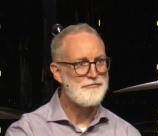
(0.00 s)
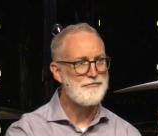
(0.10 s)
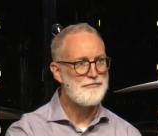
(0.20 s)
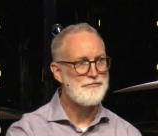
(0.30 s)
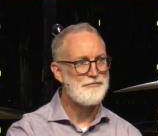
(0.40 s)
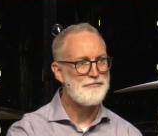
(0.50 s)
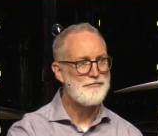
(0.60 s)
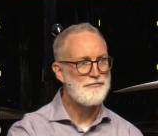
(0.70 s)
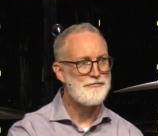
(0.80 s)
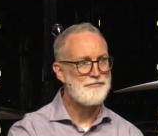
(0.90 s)

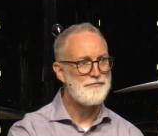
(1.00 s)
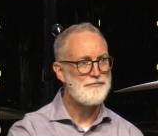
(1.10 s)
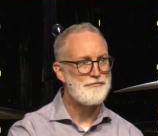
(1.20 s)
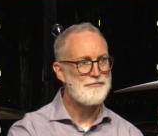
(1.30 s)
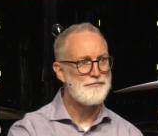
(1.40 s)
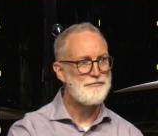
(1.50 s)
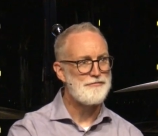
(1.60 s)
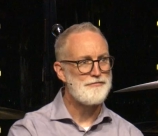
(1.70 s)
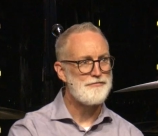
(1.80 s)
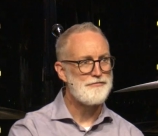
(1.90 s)

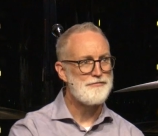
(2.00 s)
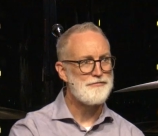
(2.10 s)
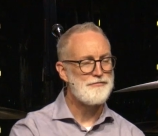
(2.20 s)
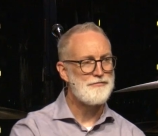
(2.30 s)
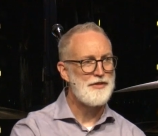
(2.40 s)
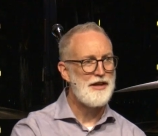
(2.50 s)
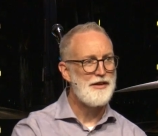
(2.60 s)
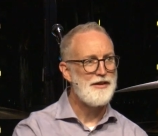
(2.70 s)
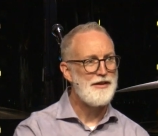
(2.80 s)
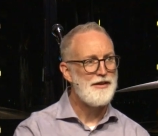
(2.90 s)

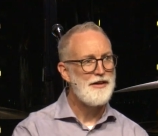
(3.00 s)
No one is speaking in this clip.